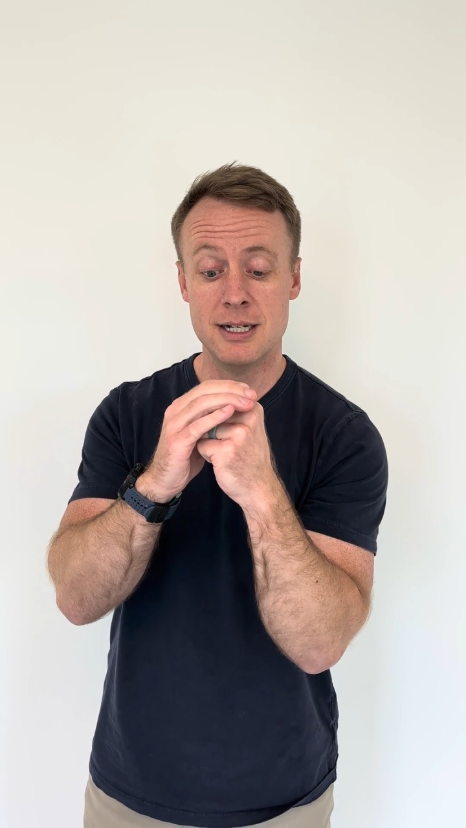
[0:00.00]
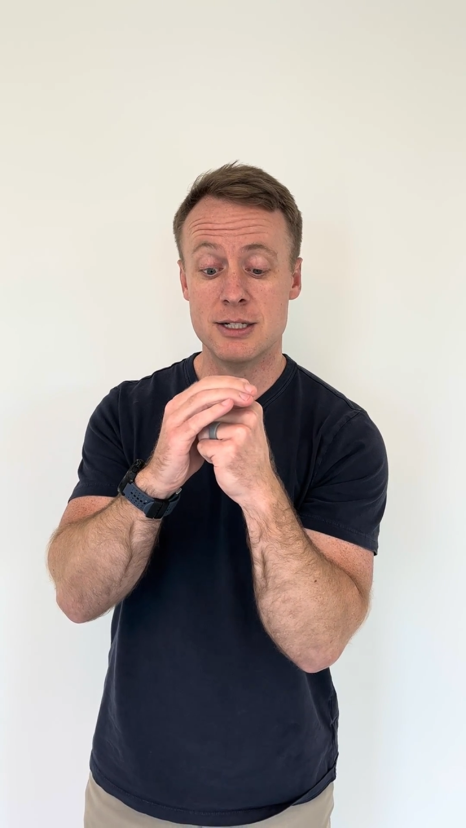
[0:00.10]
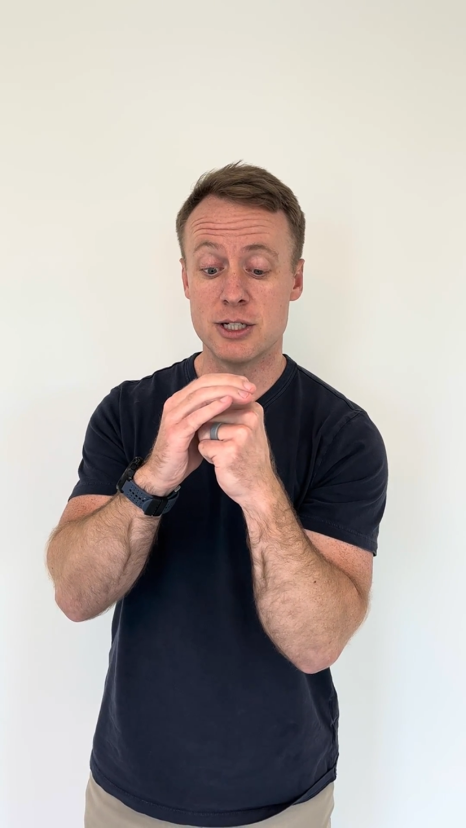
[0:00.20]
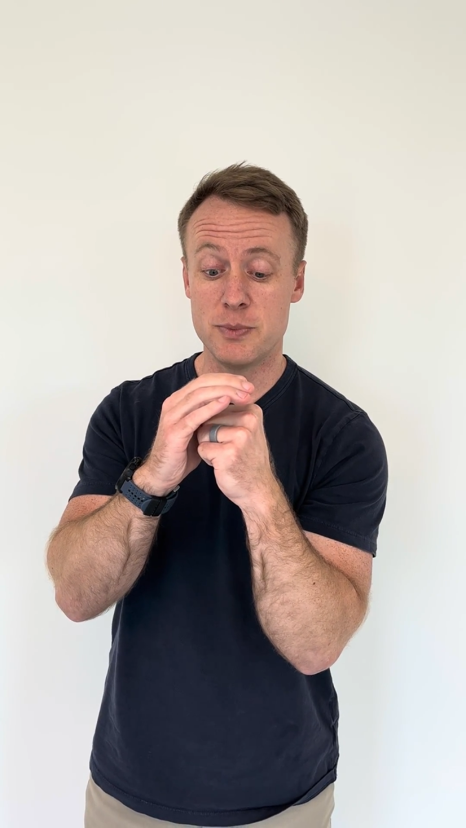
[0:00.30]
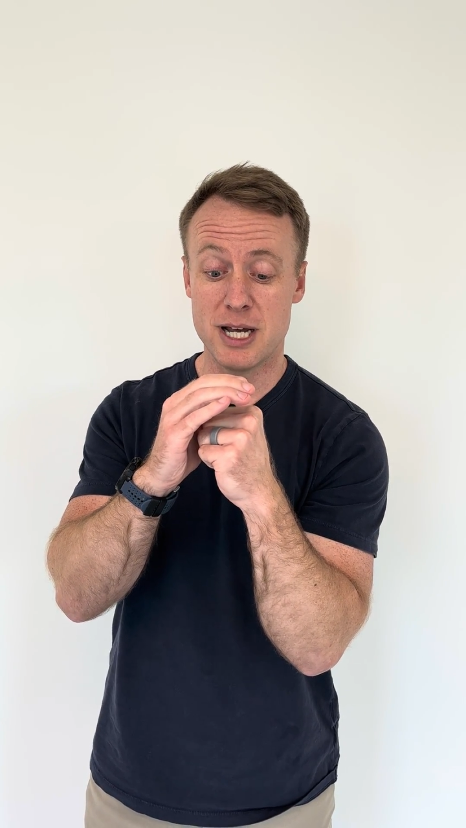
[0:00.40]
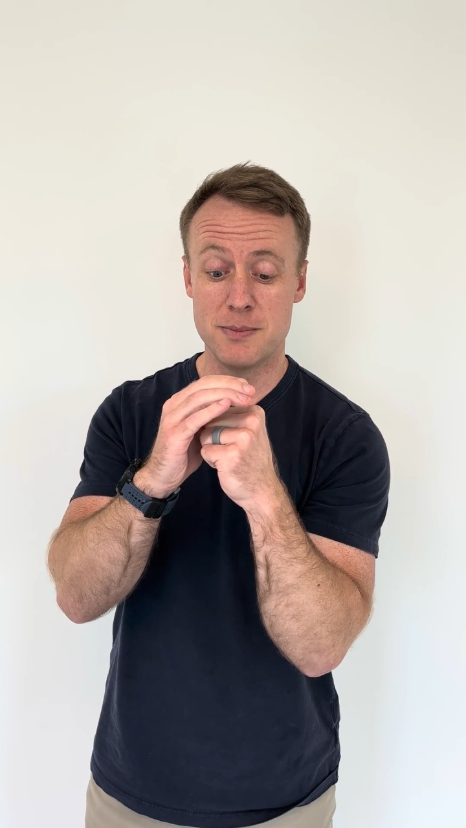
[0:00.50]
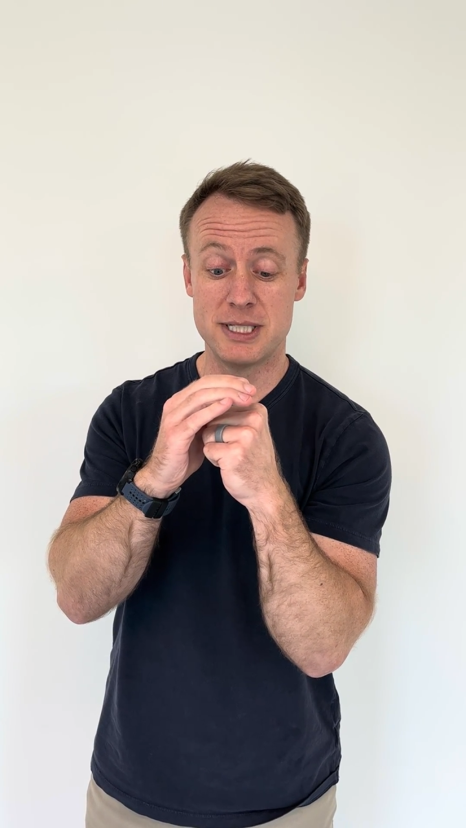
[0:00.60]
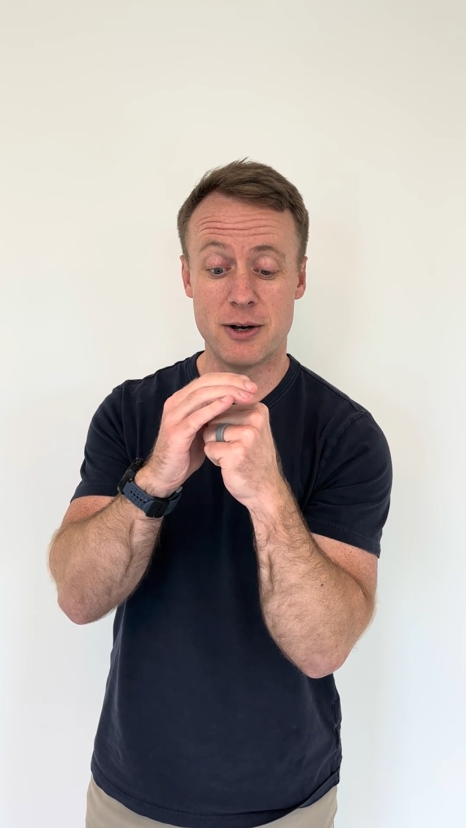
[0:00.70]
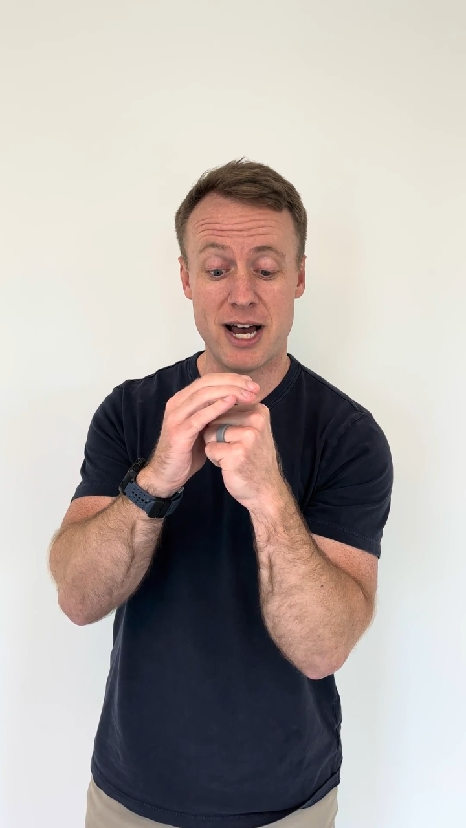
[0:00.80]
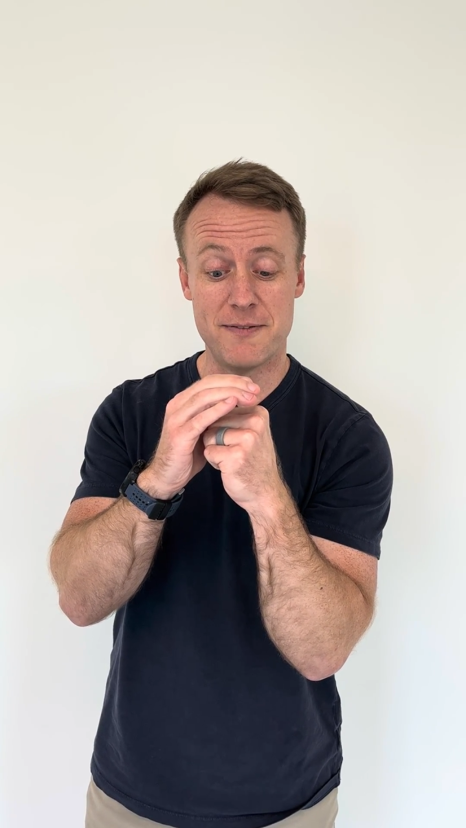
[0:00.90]
sometimes
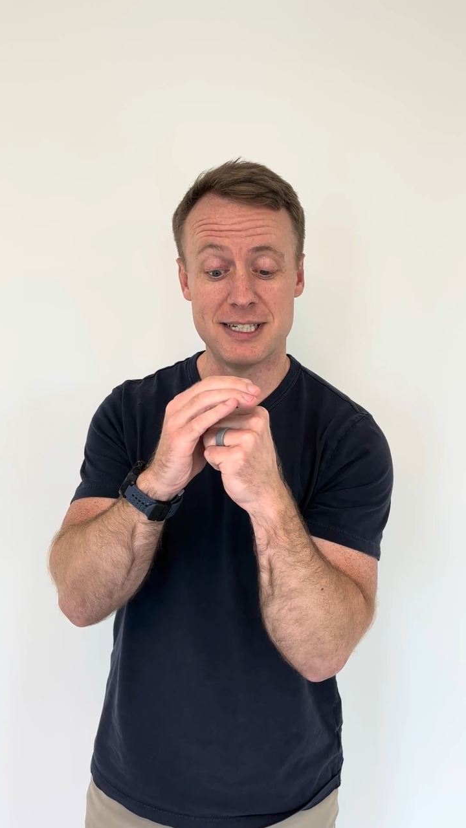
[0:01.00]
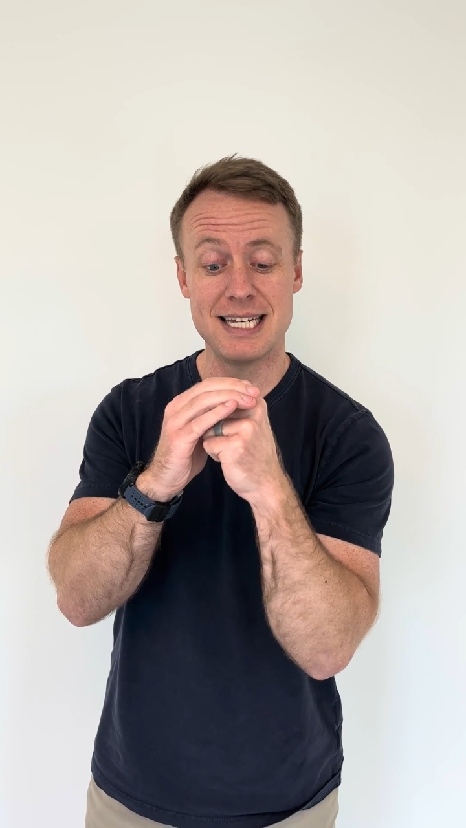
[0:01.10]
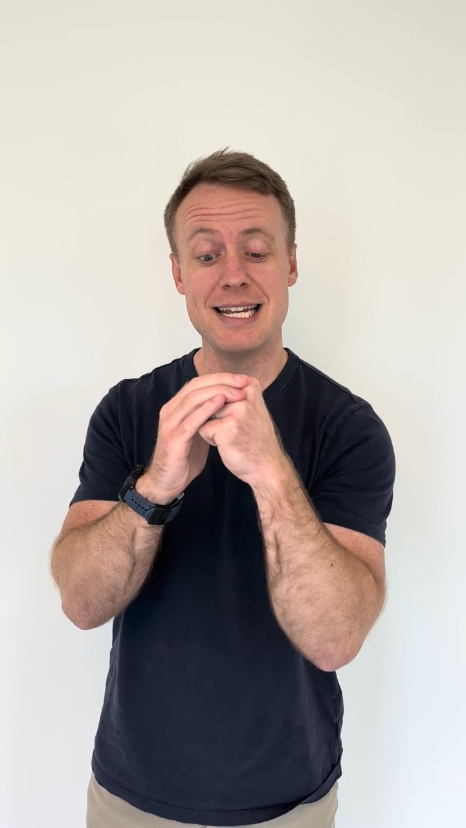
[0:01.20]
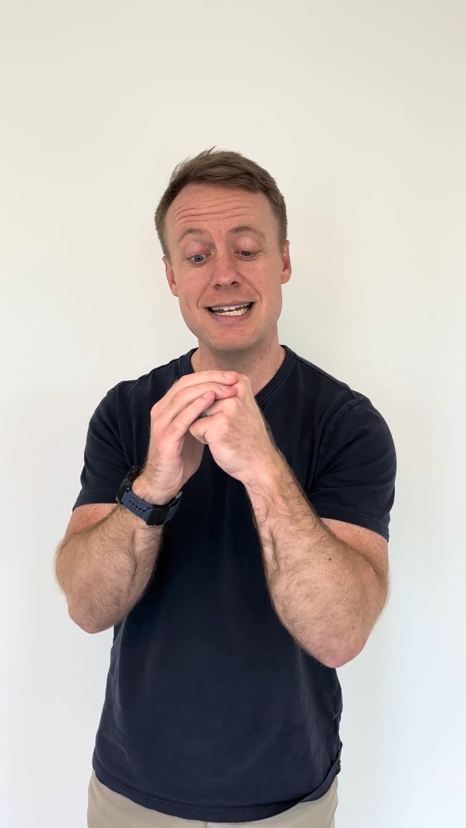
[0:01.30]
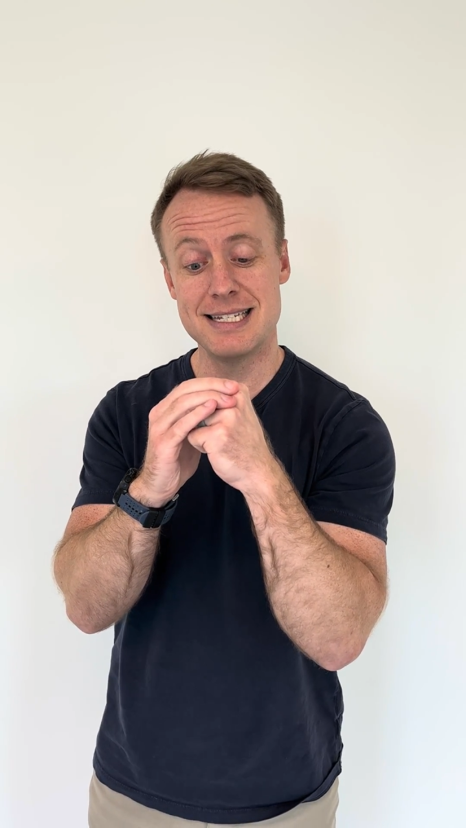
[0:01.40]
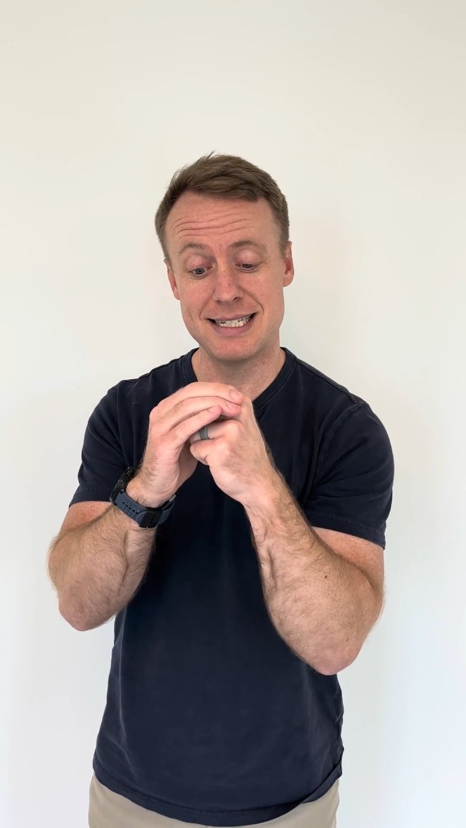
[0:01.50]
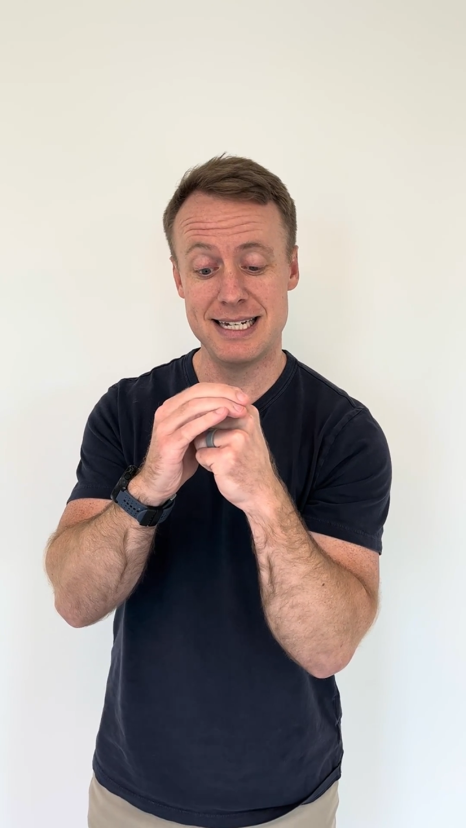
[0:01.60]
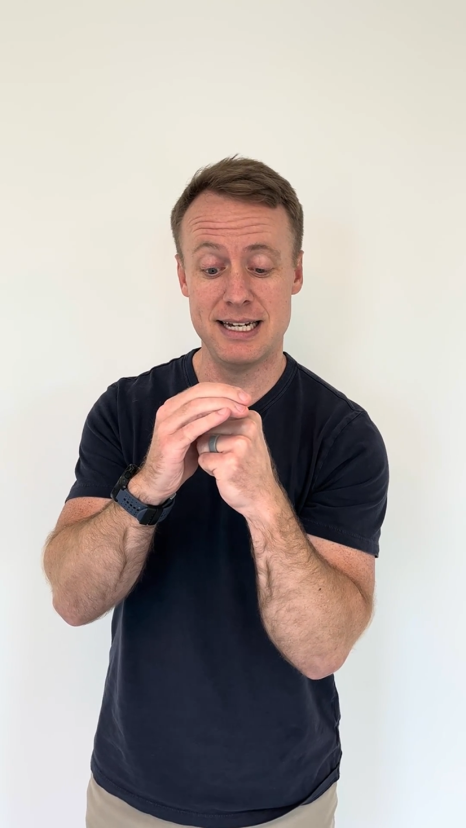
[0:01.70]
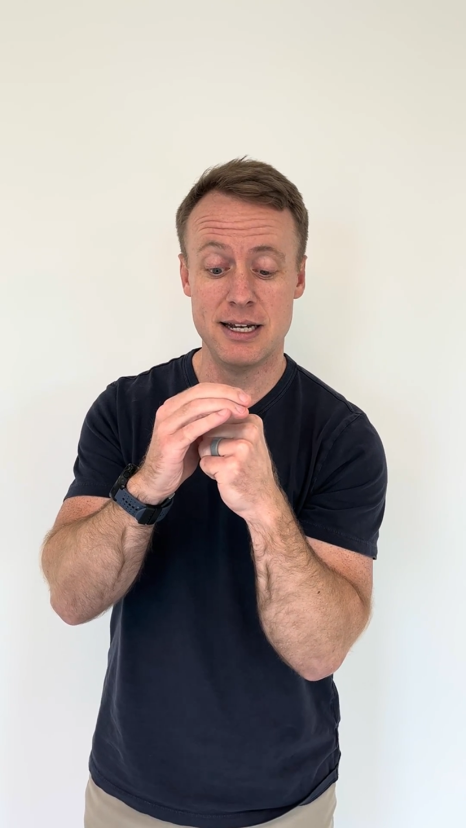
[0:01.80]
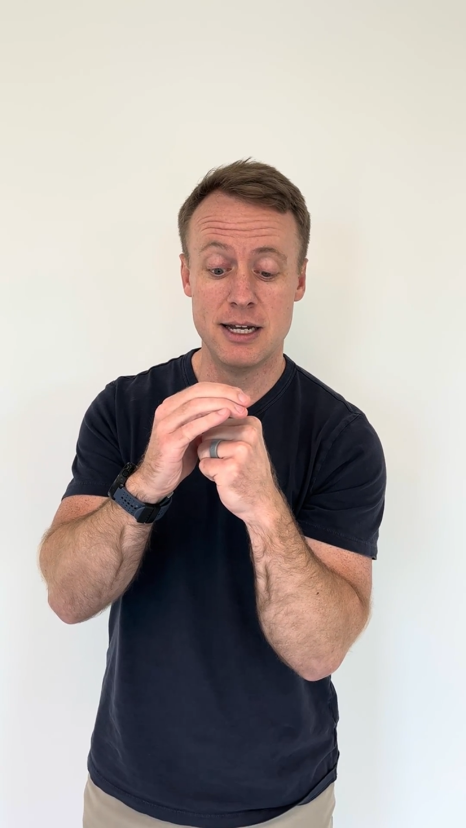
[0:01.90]
they'll have a
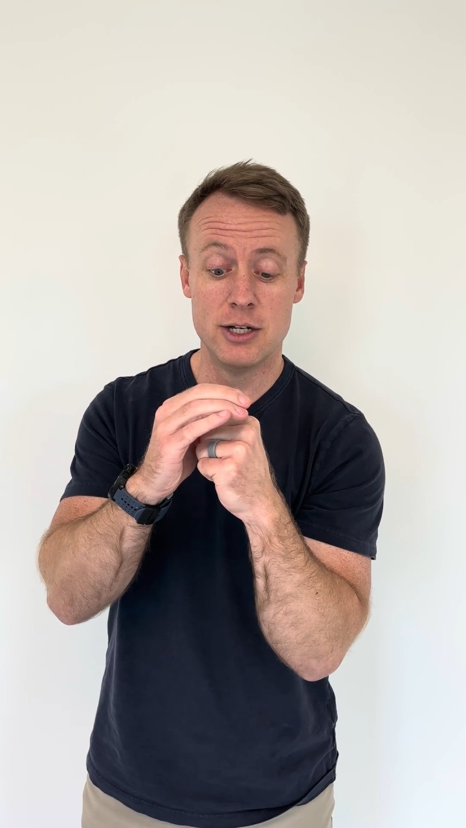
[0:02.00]
tendency